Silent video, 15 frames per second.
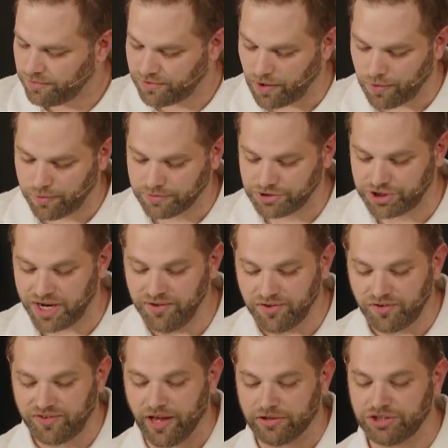So,
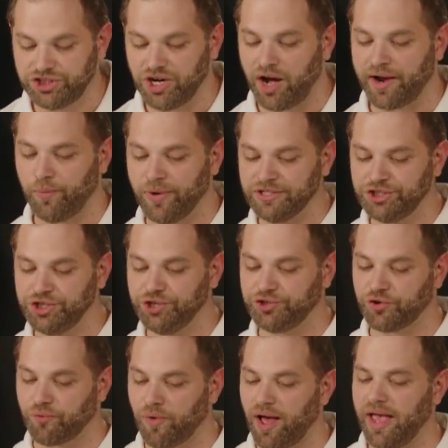Jesus tells John, I want you
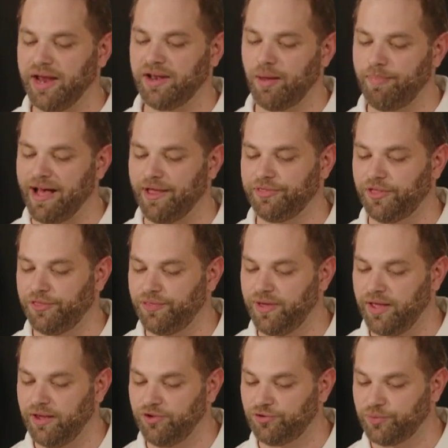to write about the
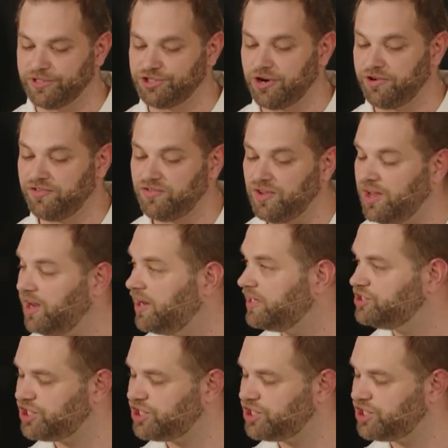things which are seen.